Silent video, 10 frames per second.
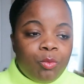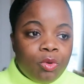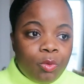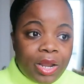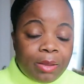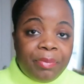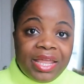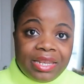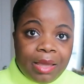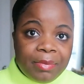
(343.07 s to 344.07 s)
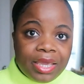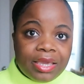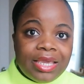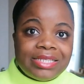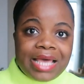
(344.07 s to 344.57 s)
when a
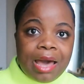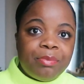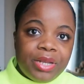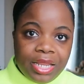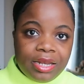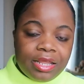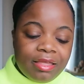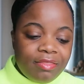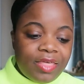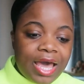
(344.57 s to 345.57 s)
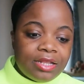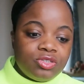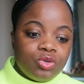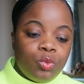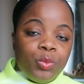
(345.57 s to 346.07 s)
pandemic is happening
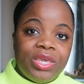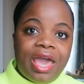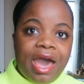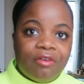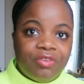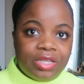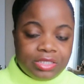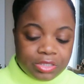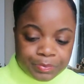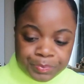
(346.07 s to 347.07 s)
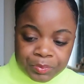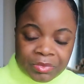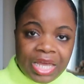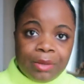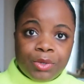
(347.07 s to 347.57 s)
that we have it.
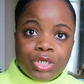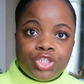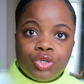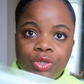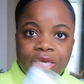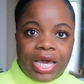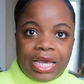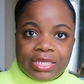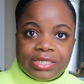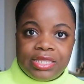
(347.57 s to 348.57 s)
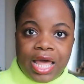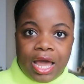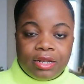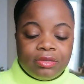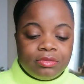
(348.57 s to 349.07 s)
And I'm going to show you guys
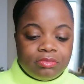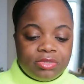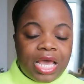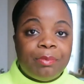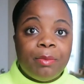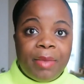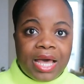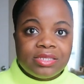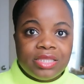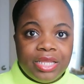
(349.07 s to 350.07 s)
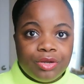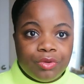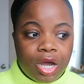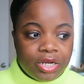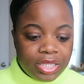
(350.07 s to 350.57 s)
that type of mask
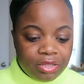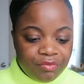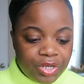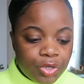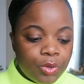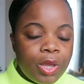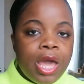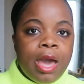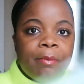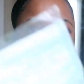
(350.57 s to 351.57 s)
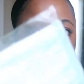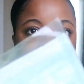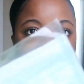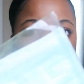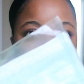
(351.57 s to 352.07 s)
later on in the video. But
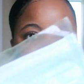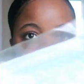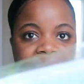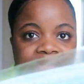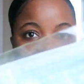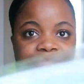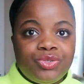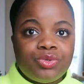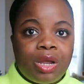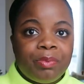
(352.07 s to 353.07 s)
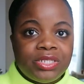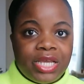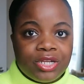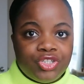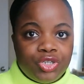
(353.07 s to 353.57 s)
these type of masks, they do not
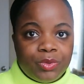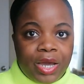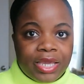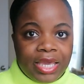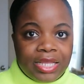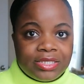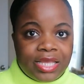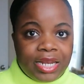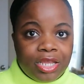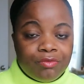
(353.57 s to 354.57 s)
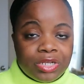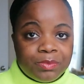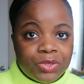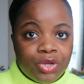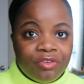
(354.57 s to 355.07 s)
protect you against any
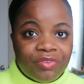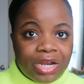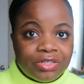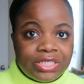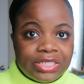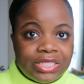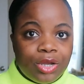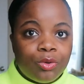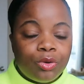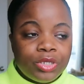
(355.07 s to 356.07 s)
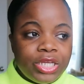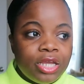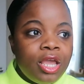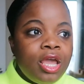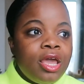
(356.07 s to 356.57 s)
respiratory viruses. They
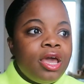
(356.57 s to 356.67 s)
only